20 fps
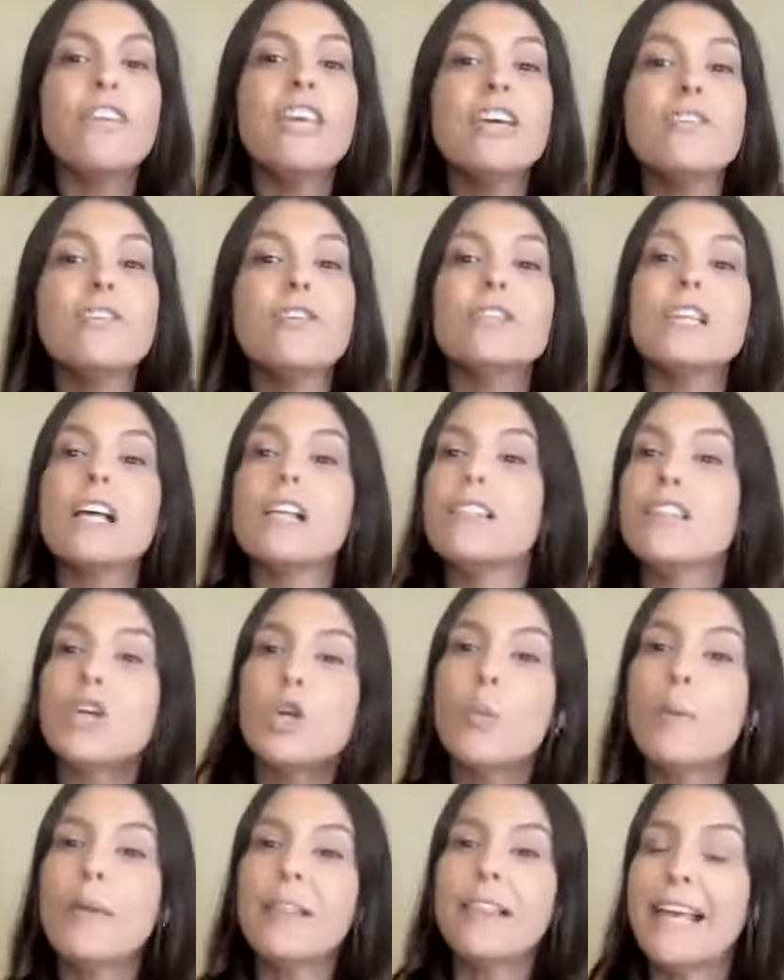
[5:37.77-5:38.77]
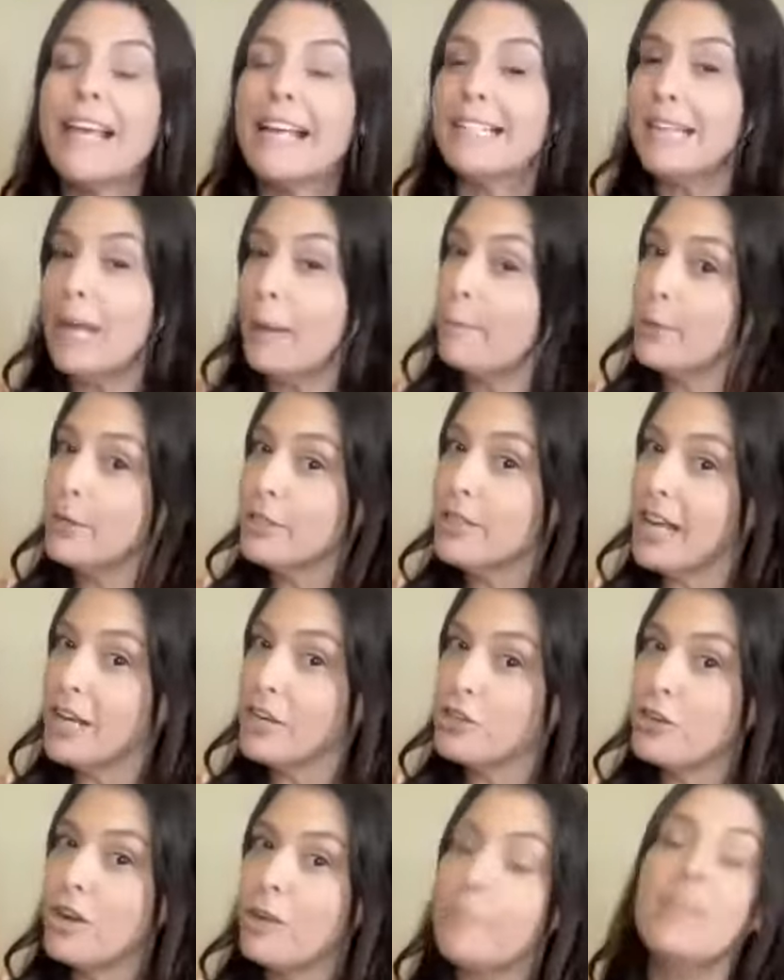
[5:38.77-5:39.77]
feels a little bit like a temper
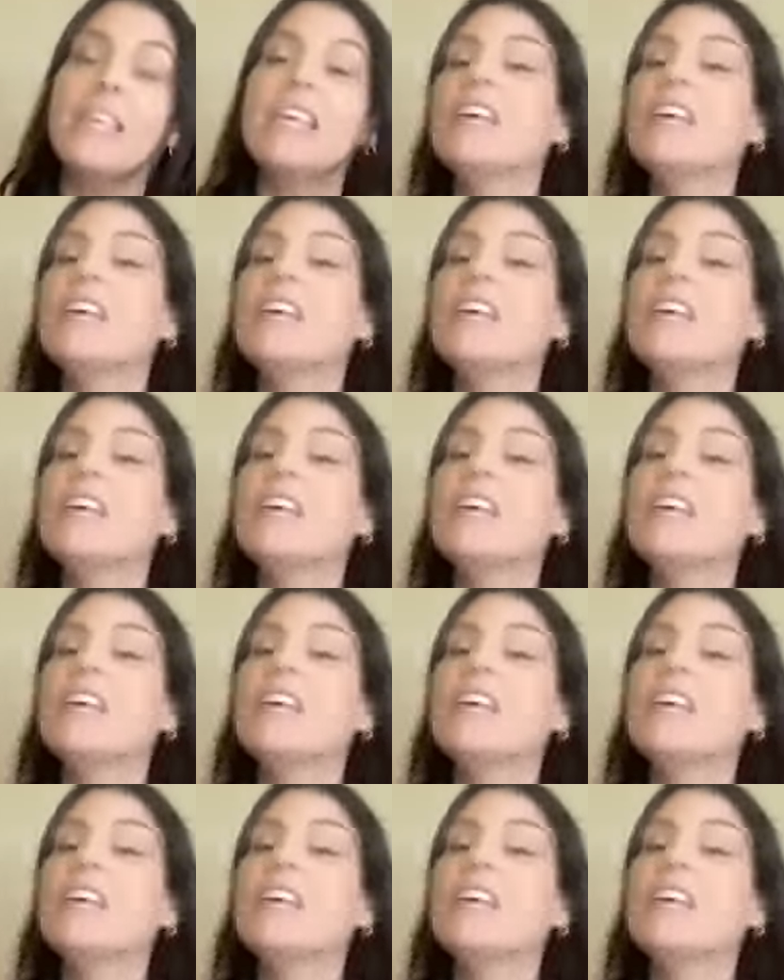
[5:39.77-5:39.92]
tantrum,